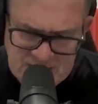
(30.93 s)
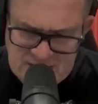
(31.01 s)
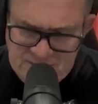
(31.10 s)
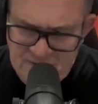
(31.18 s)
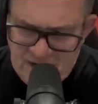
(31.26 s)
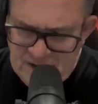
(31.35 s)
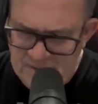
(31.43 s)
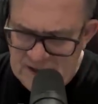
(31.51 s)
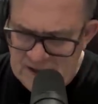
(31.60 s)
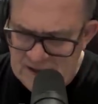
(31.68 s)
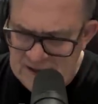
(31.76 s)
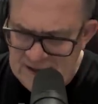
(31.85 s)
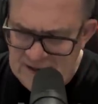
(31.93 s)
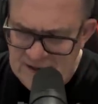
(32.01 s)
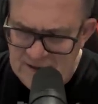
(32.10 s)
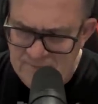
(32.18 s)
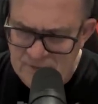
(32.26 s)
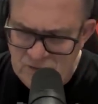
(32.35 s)
It's fundamentally
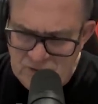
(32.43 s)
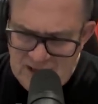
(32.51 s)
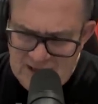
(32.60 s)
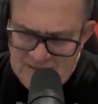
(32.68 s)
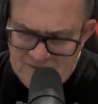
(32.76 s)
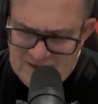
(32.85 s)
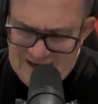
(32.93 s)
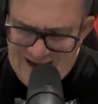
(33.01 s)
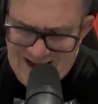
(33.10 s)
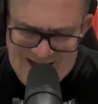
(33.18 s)
liberal lefty